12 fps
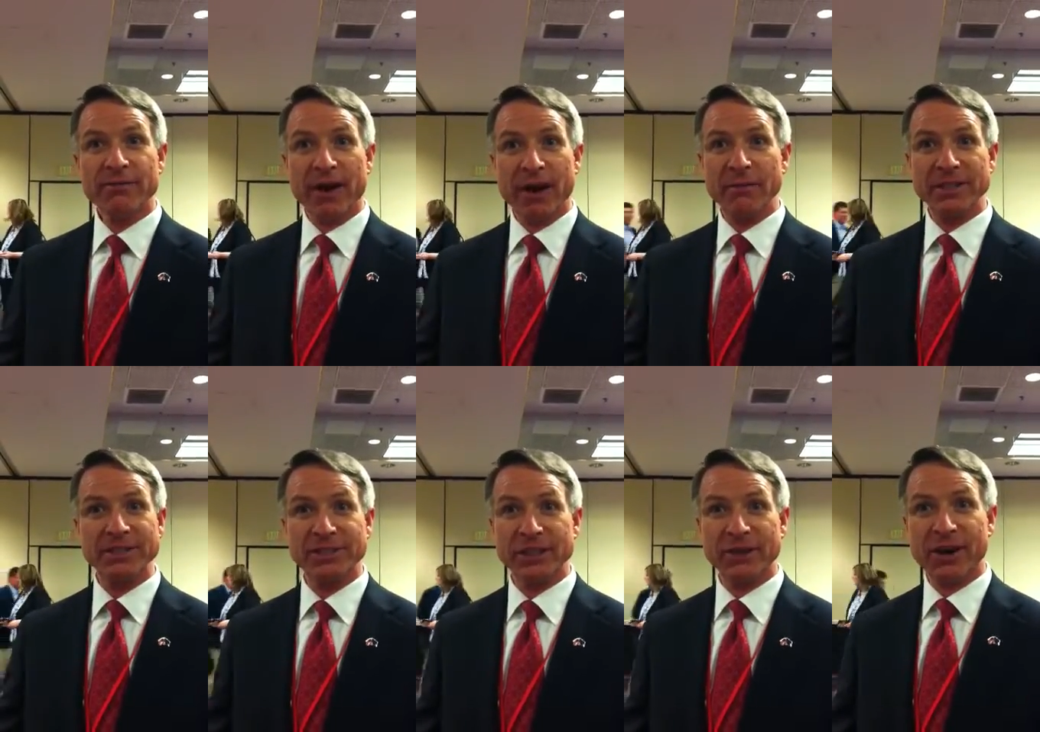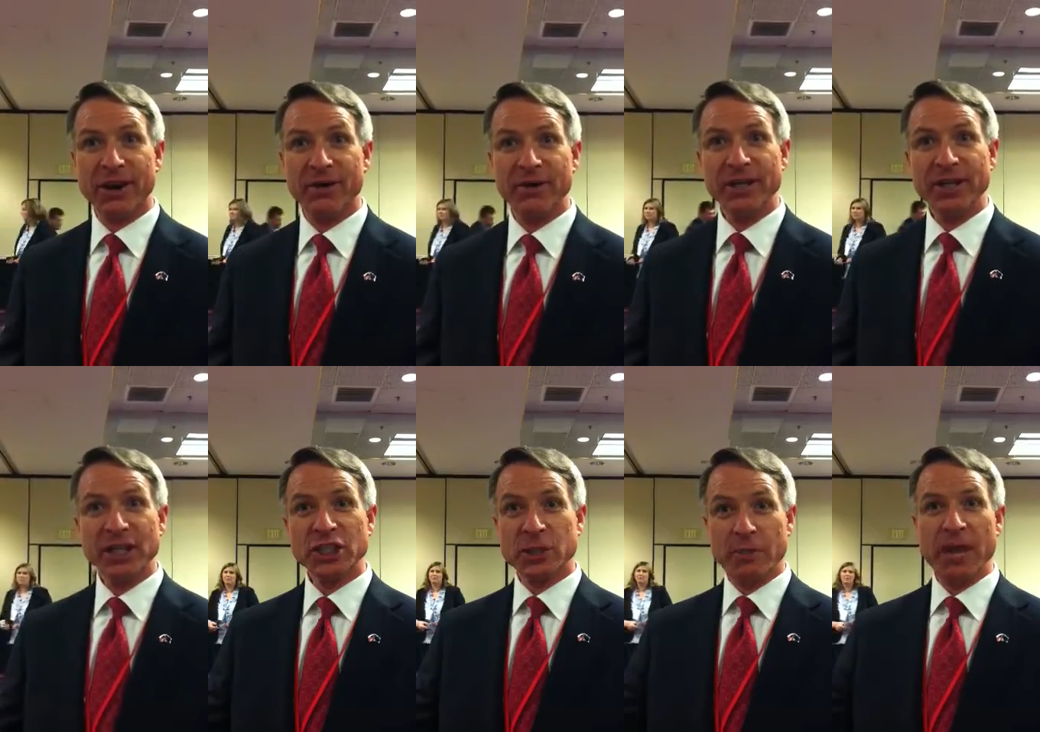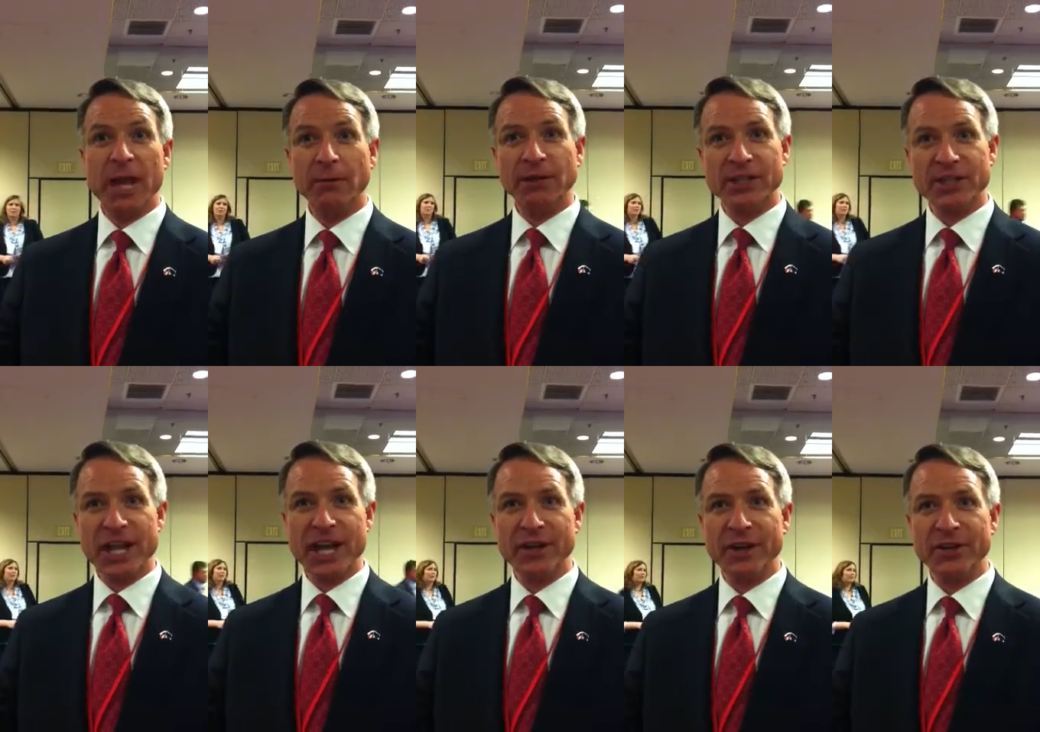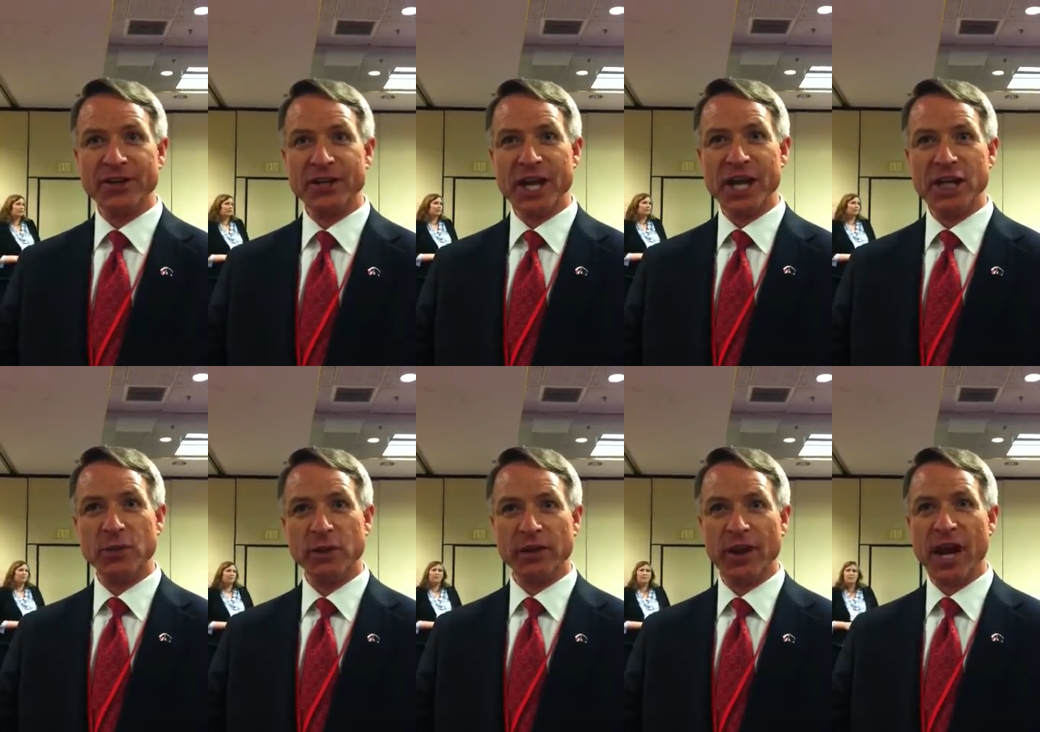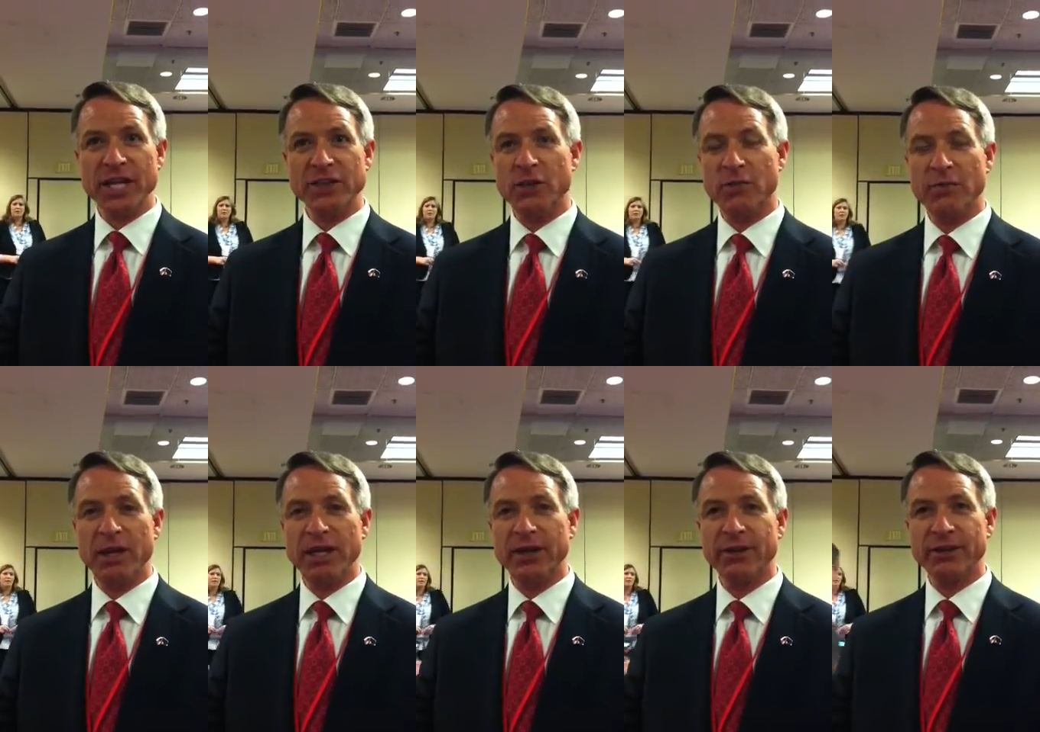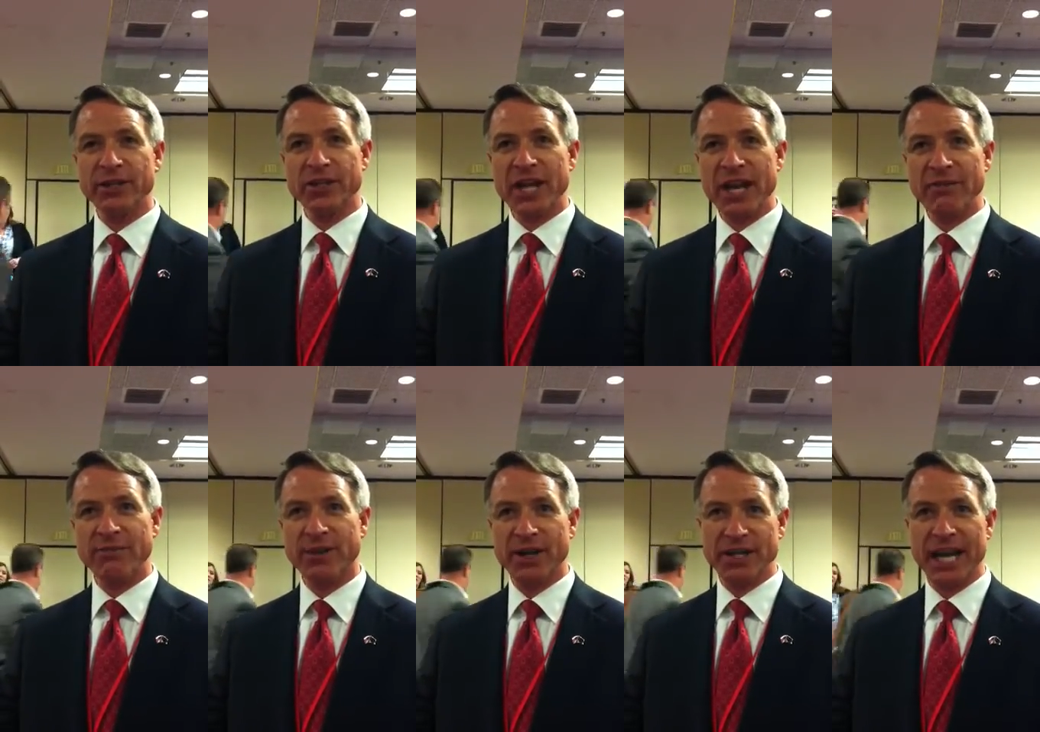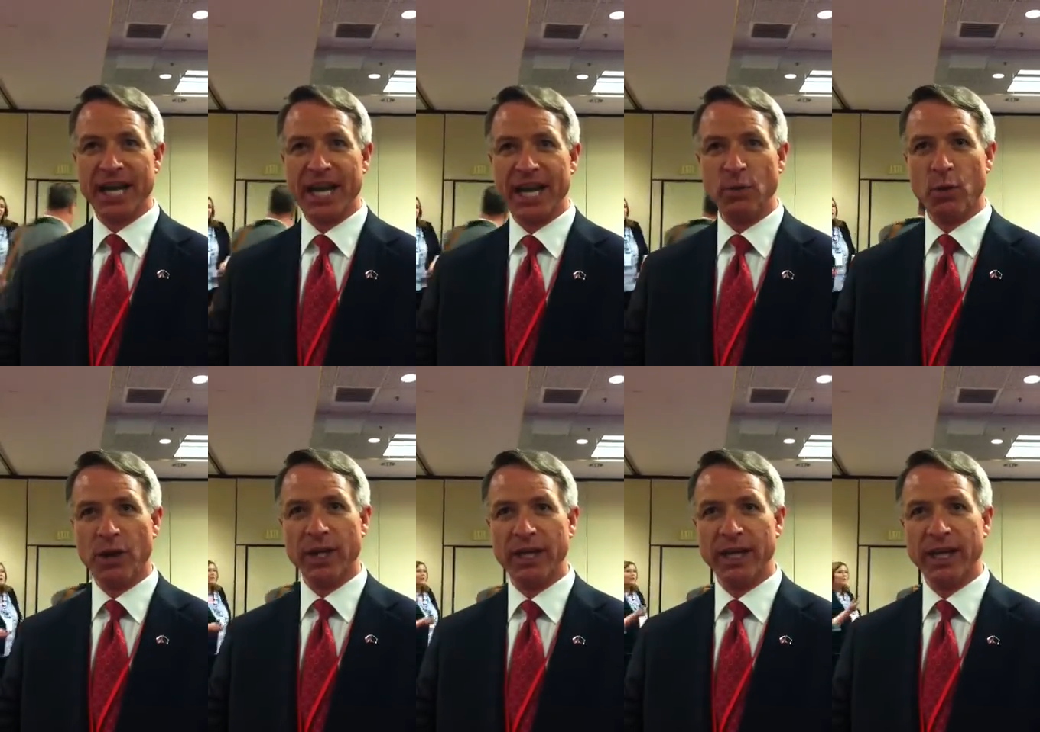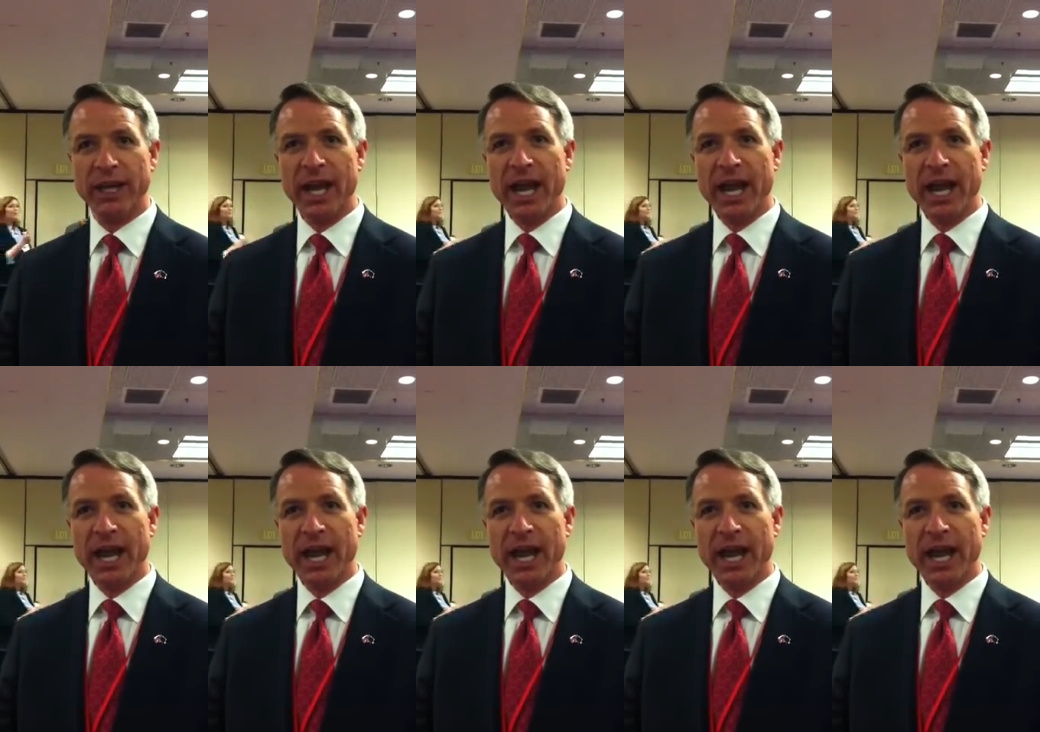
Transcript: from zero to be able to stand on the stage with guys who have been here in the state for a decade working it,